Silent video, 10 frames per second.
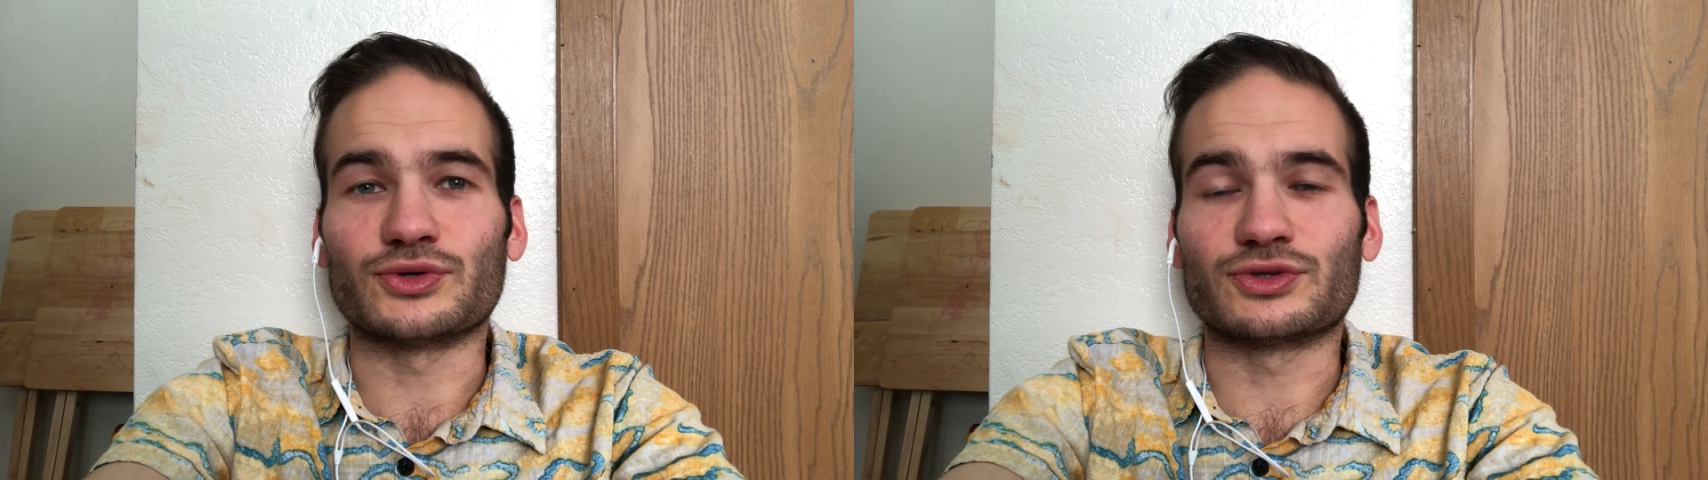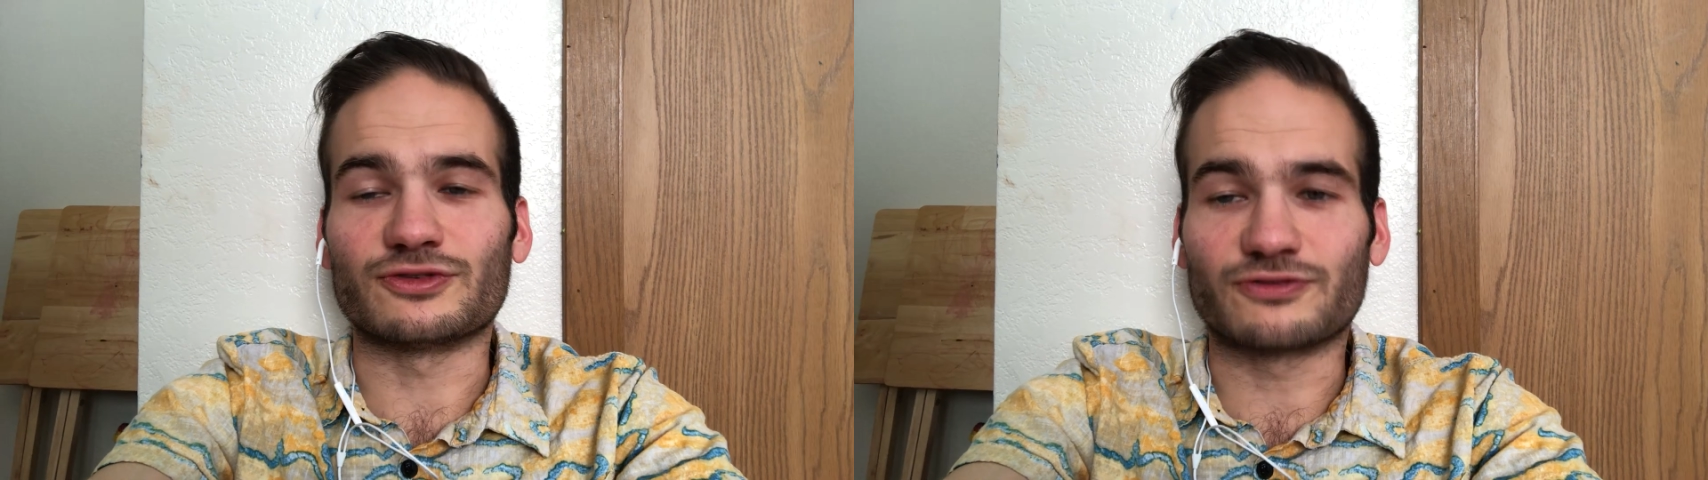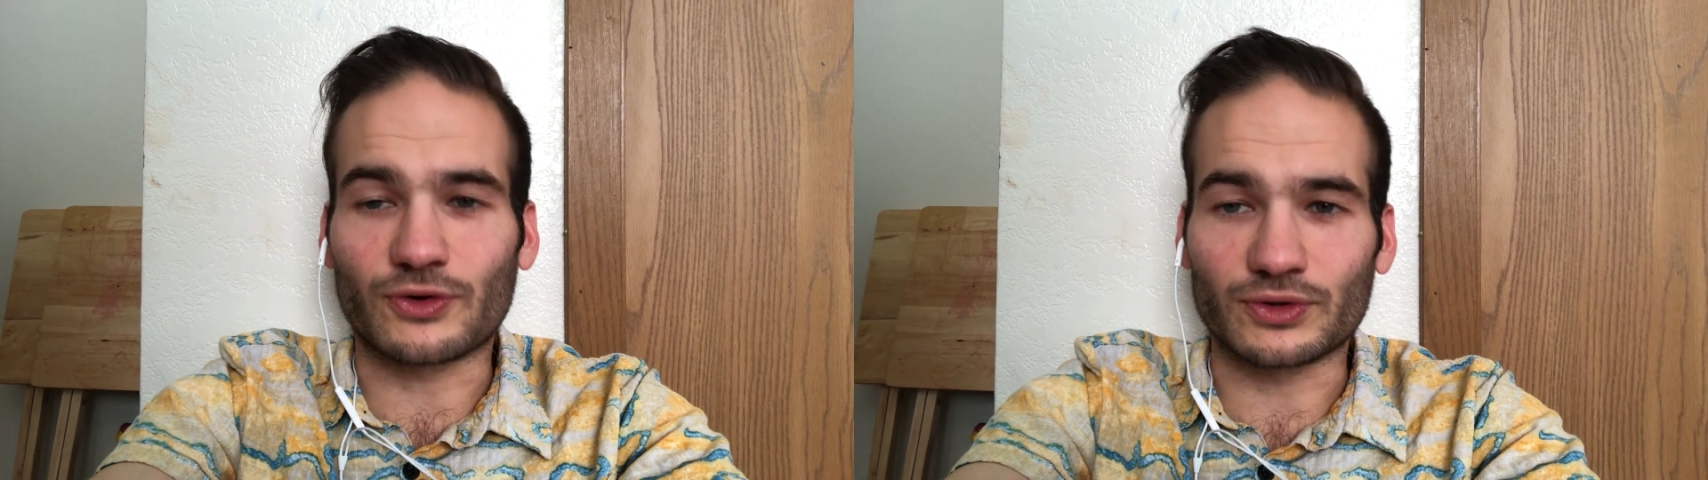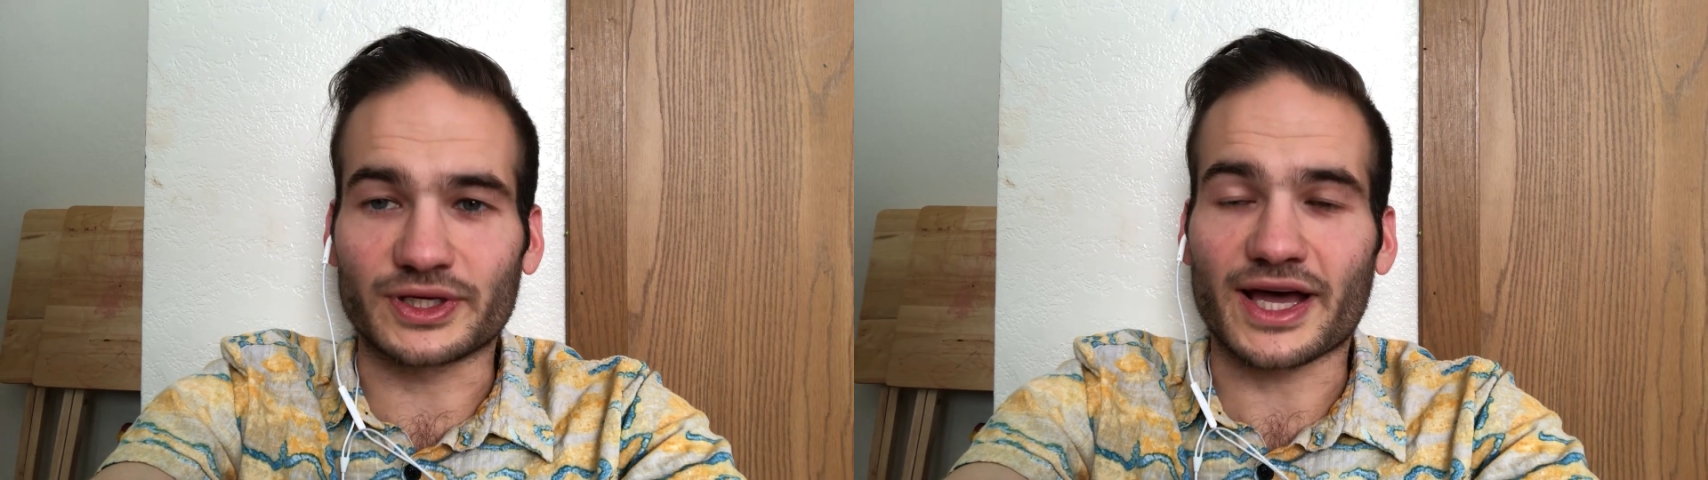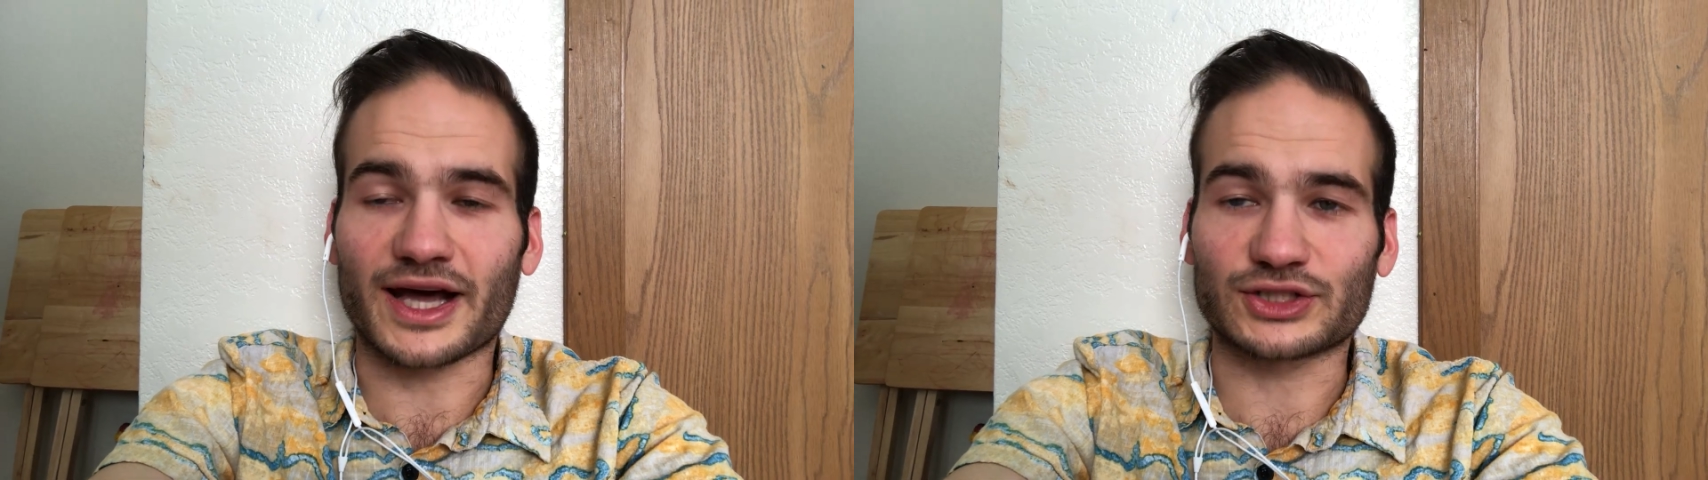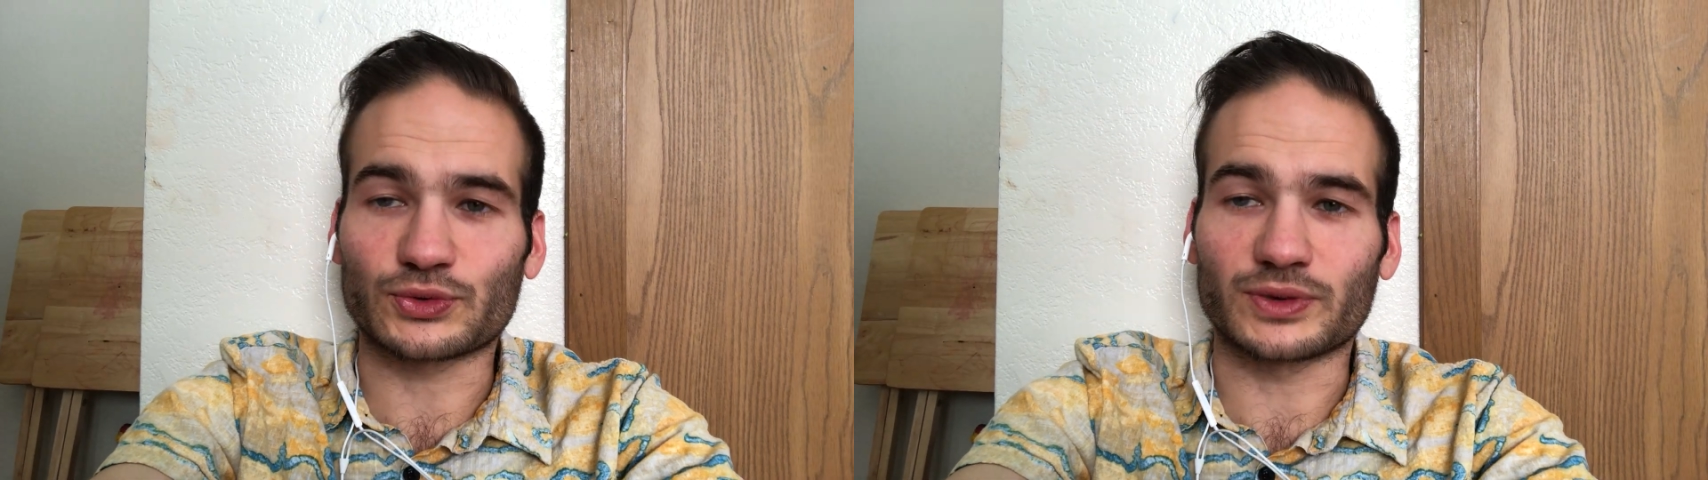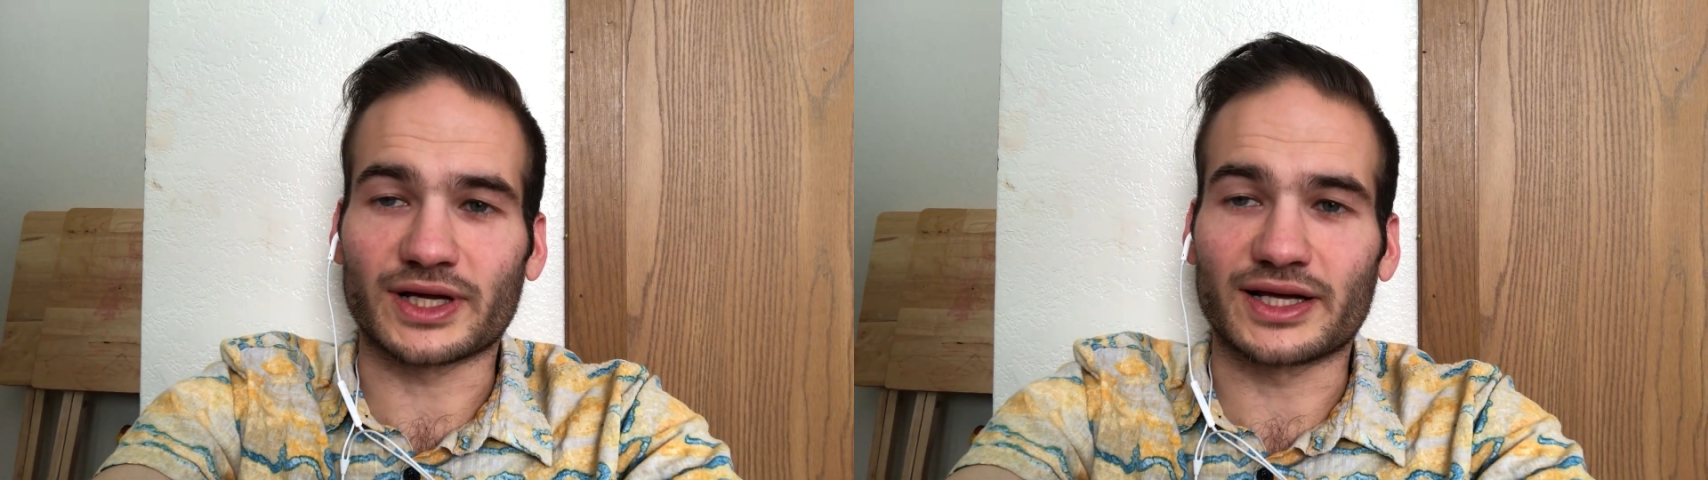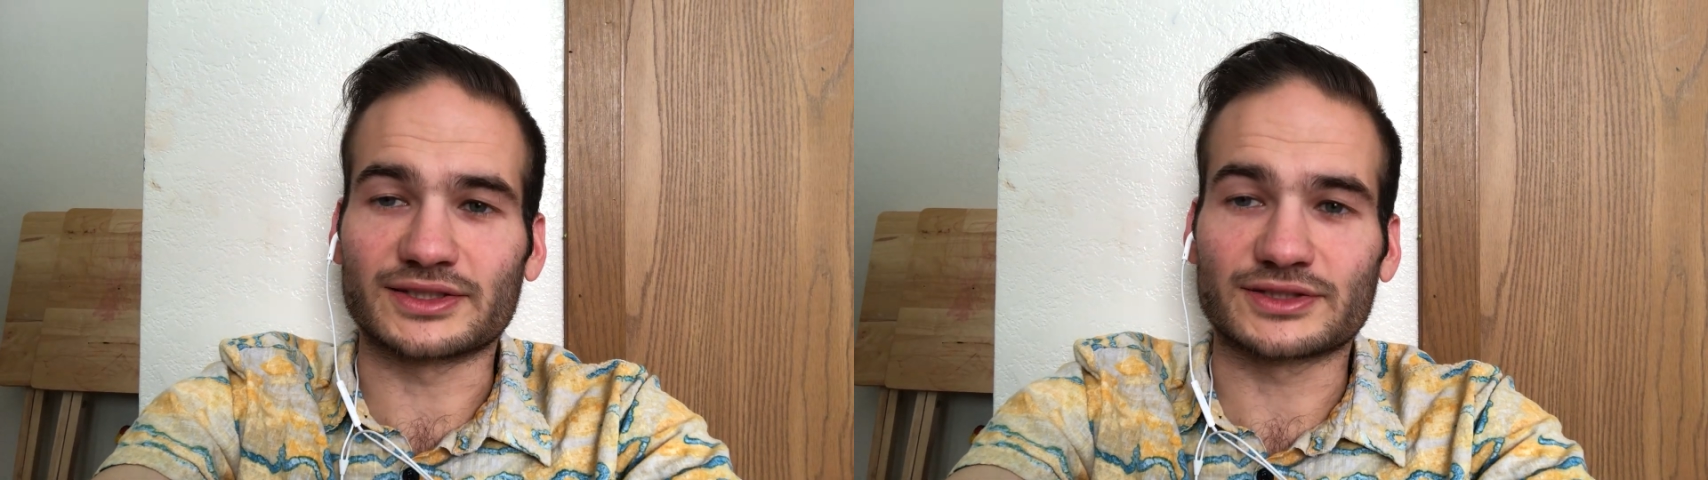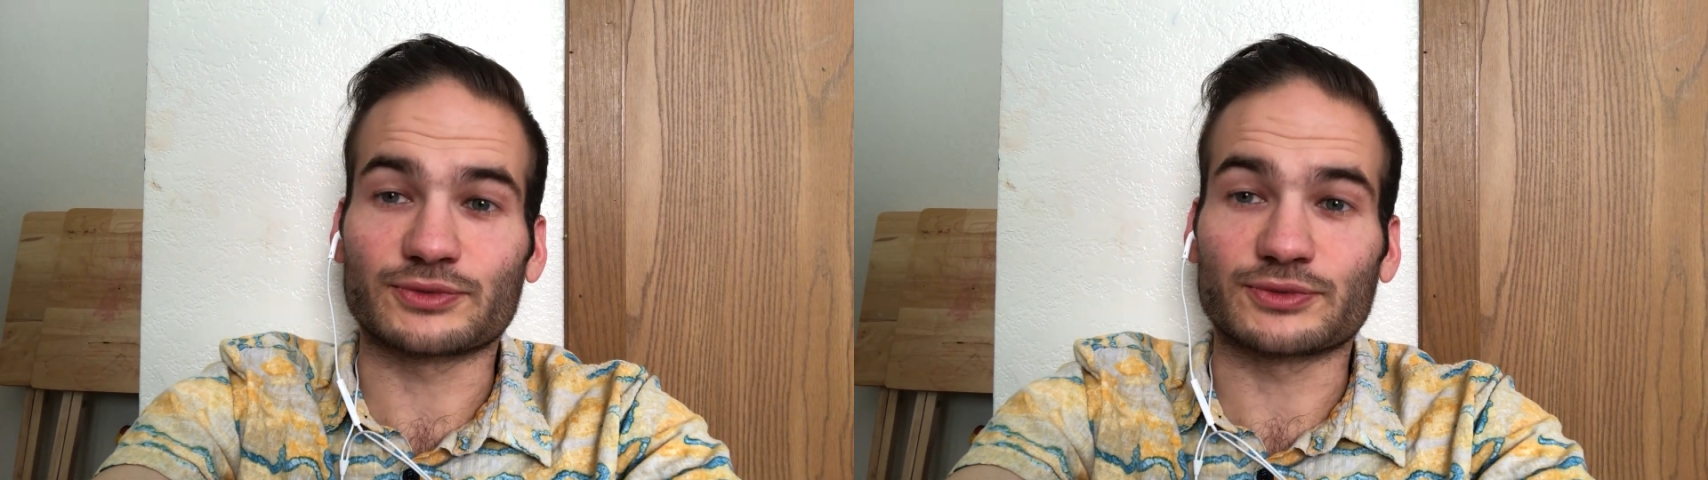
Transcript: to fully actualize